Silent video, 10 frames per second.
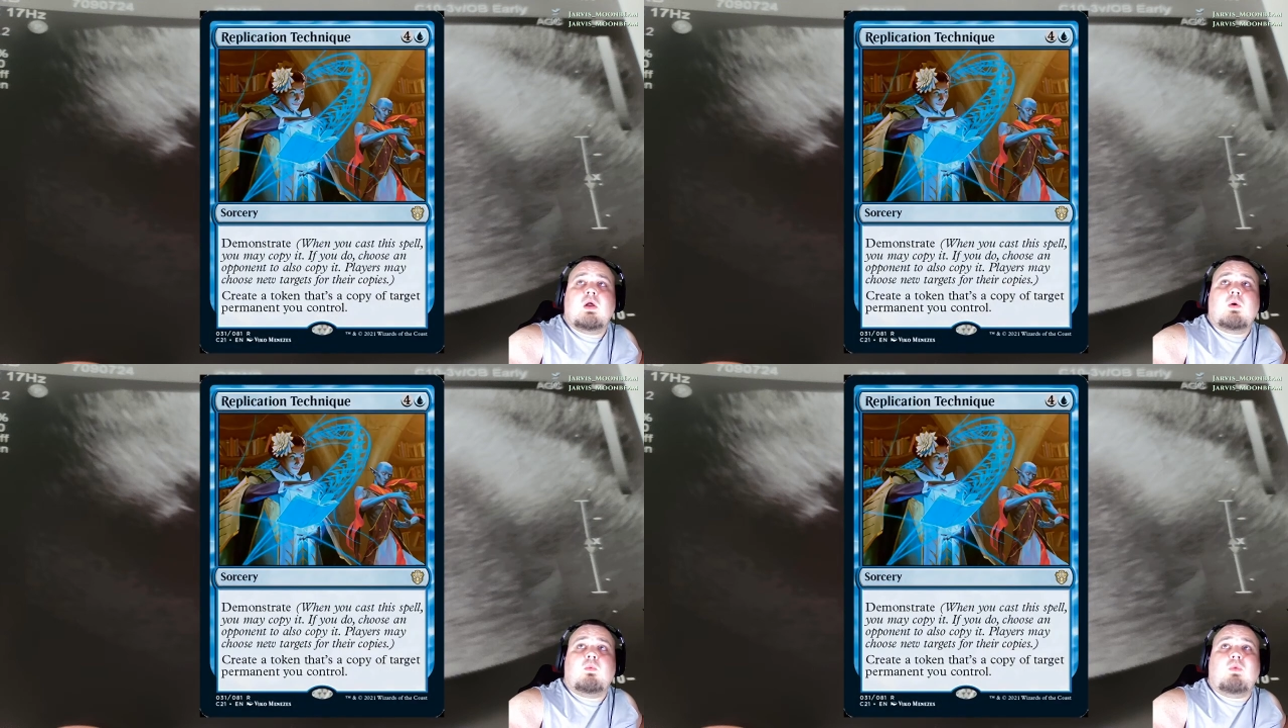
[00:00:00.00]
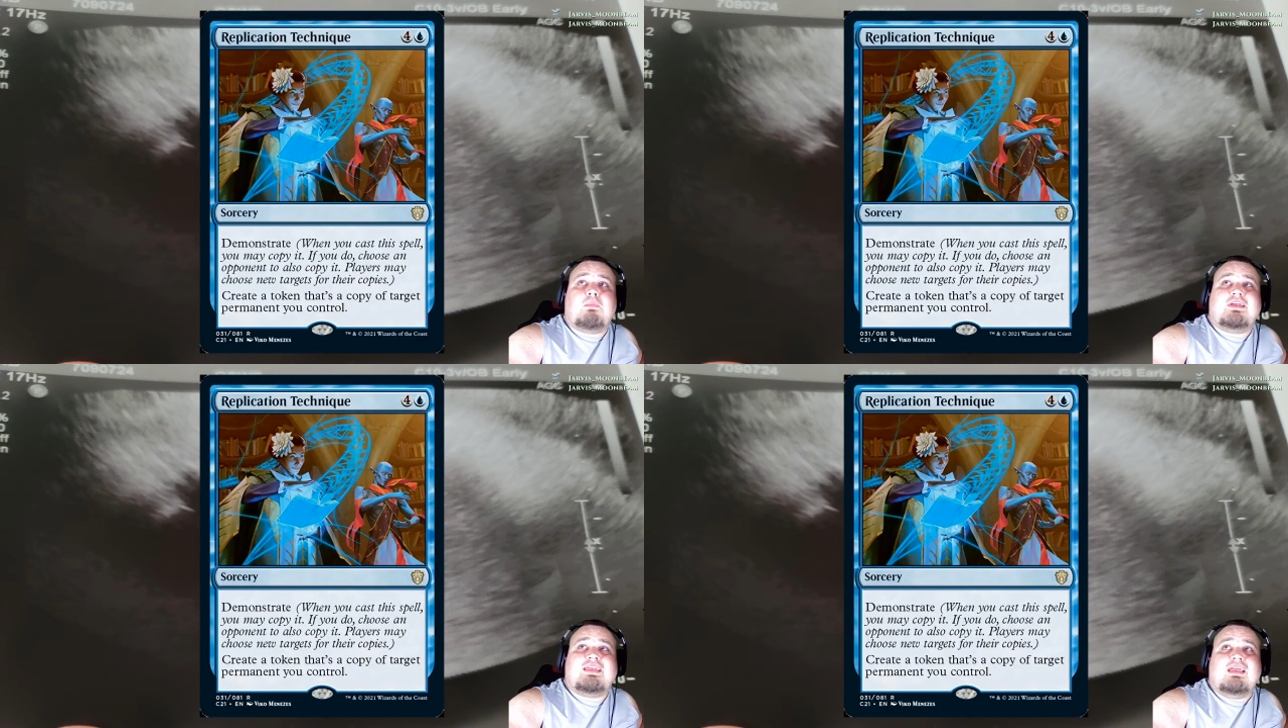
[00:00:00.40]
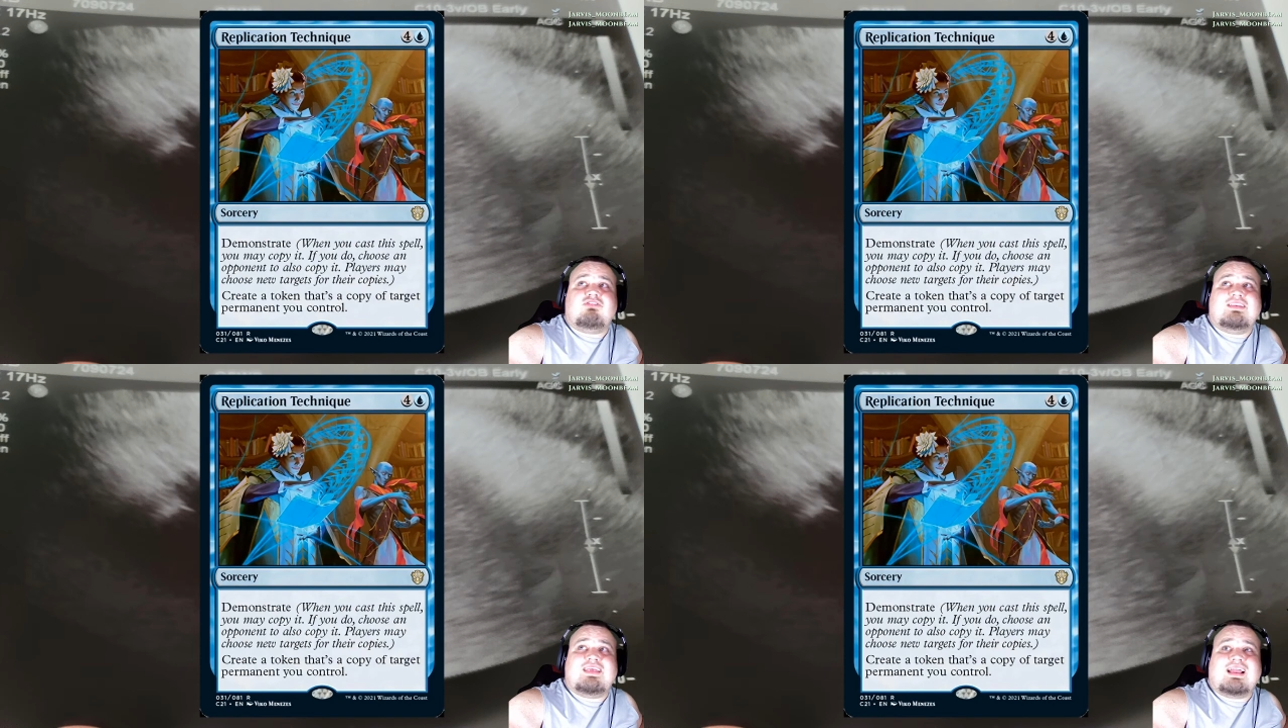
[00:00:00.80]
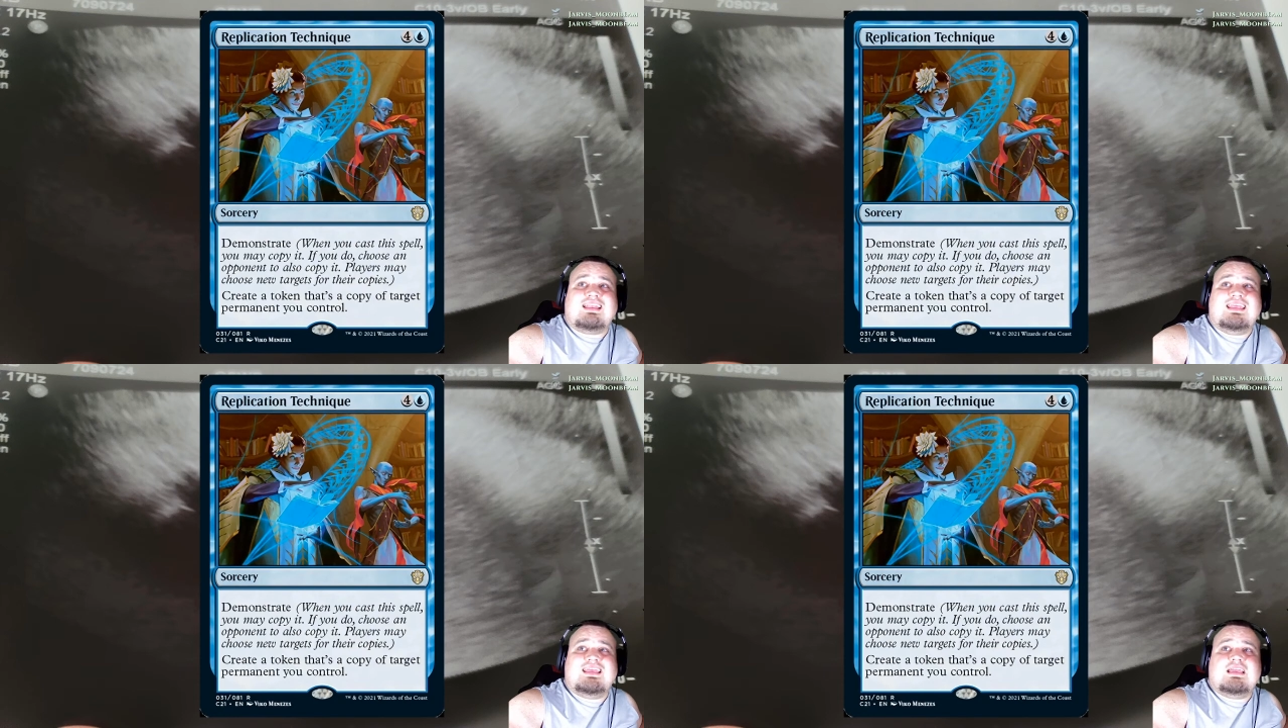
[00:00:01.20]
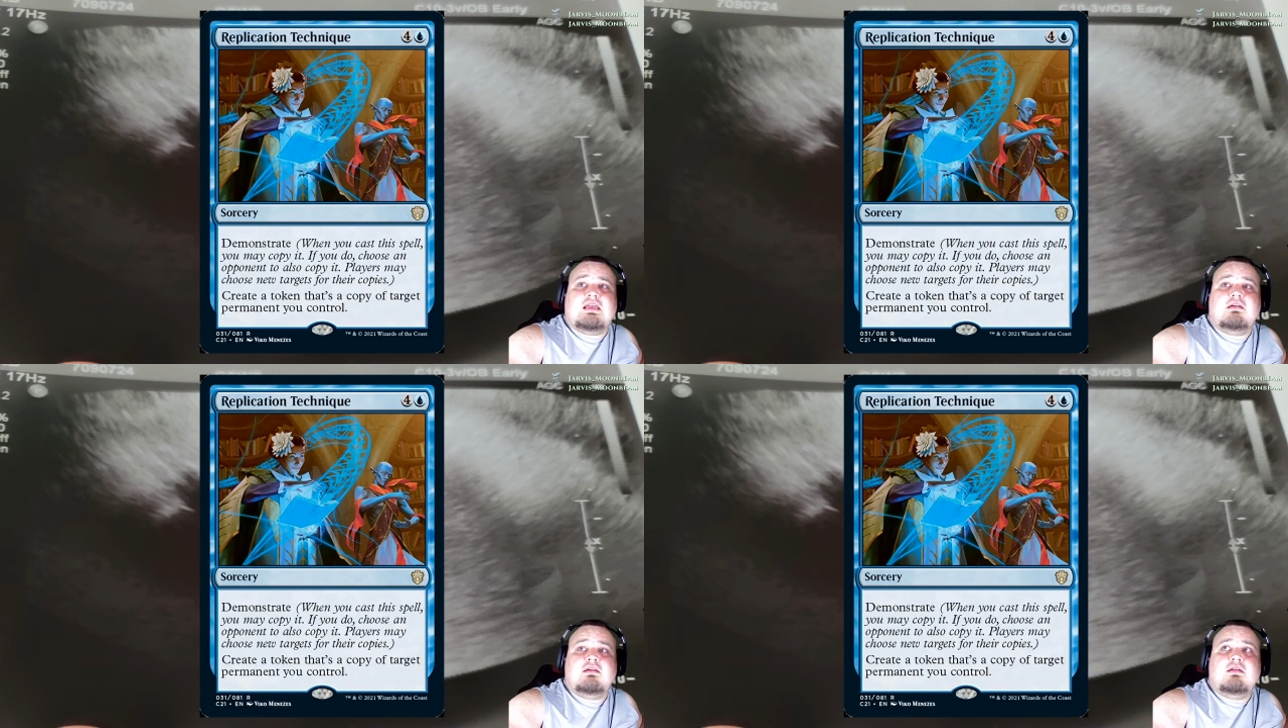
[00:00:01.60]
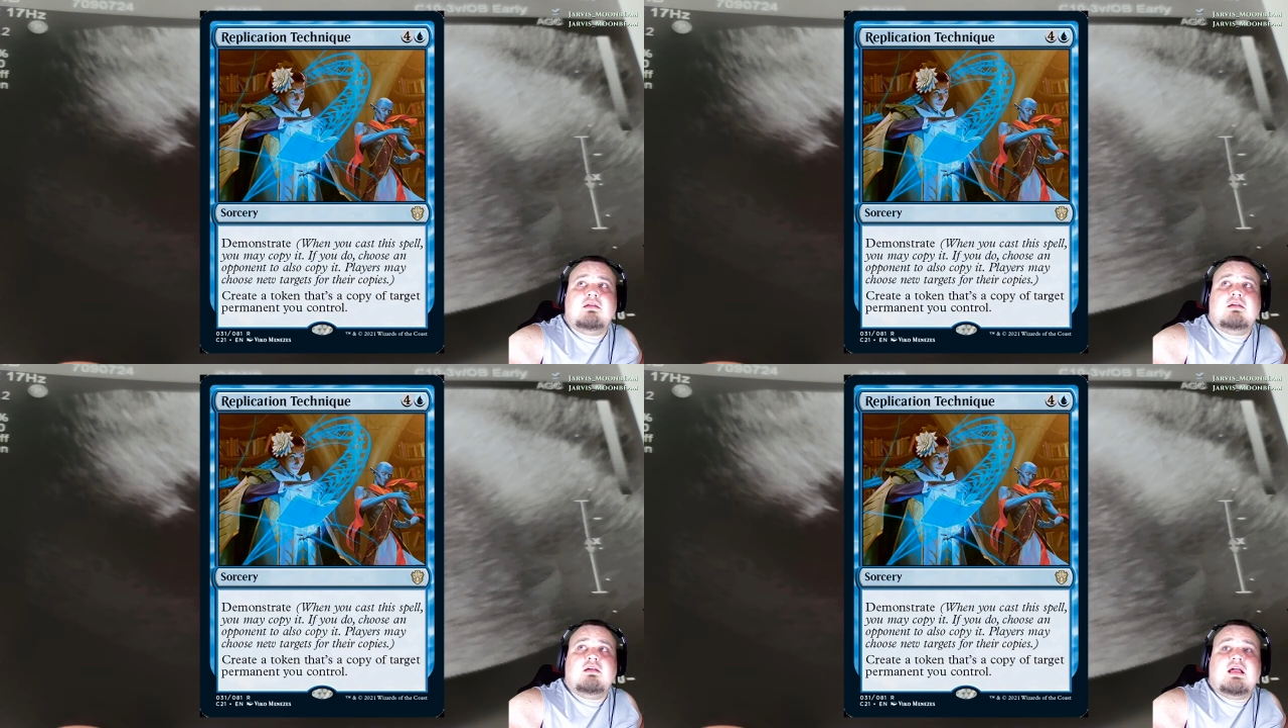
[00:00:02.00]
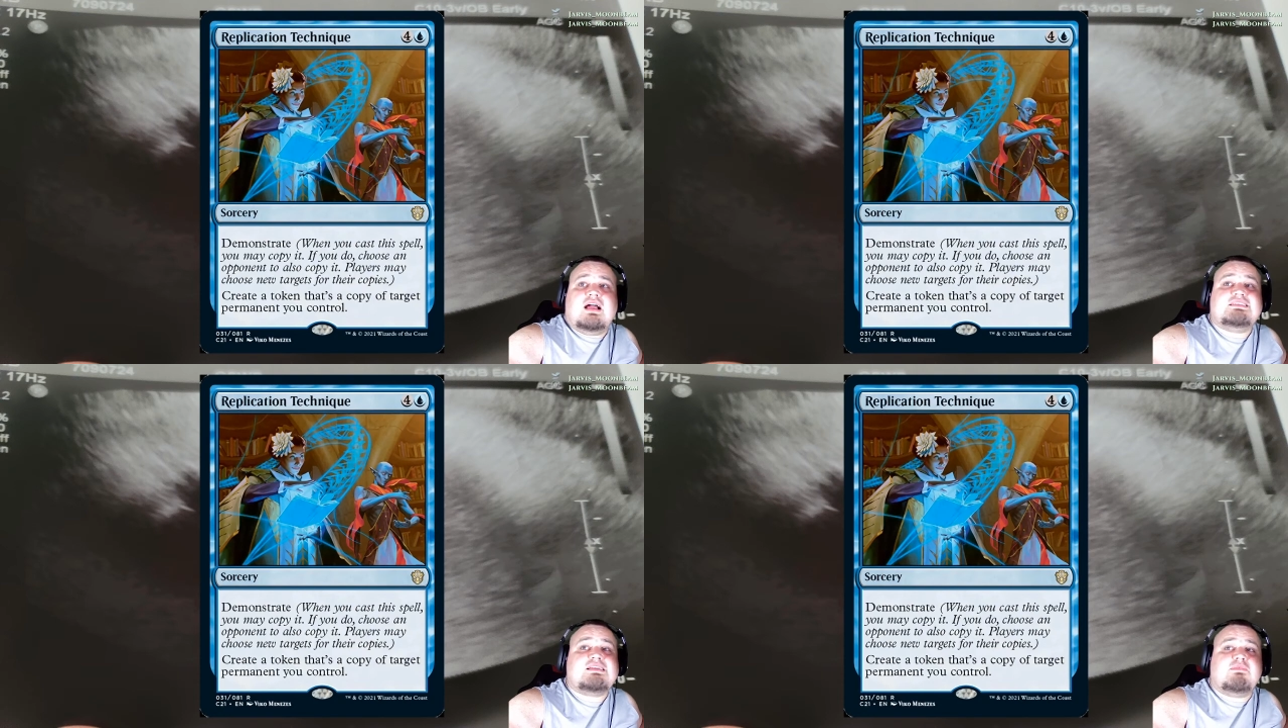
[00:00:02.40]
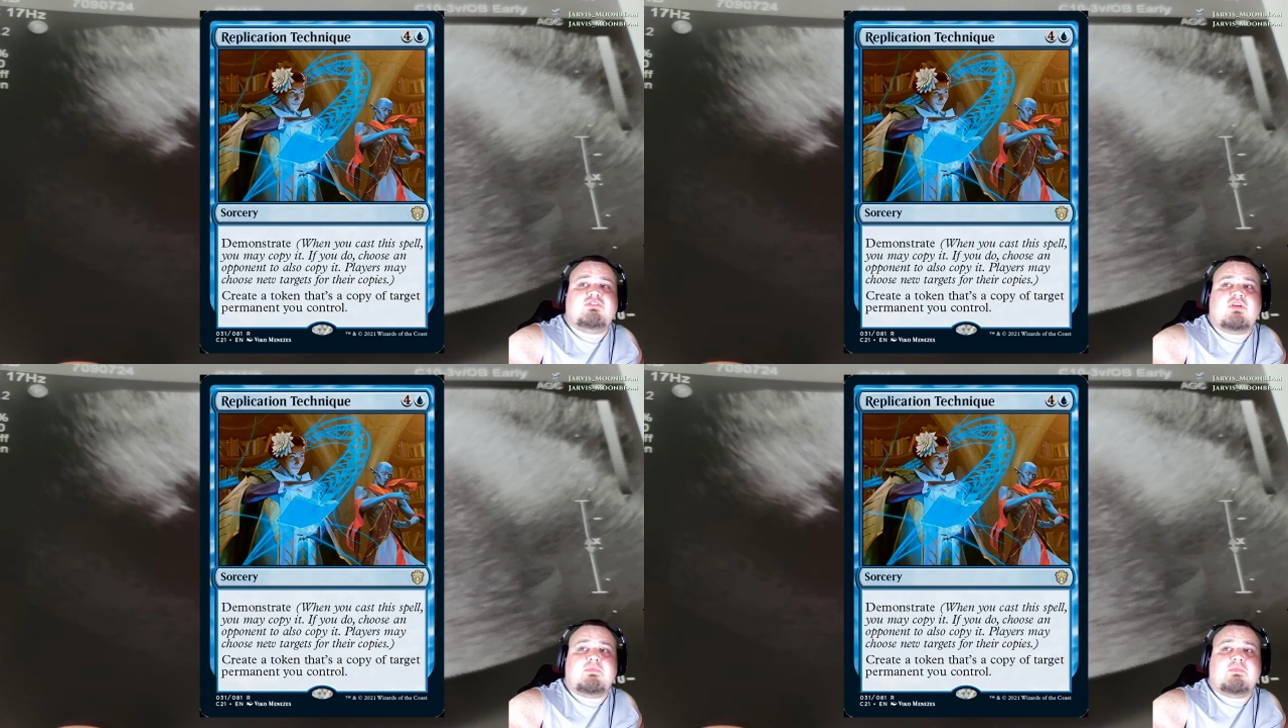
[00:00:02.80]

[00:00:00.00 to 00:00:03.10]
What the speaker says: Replication Technique, has Demonstrate,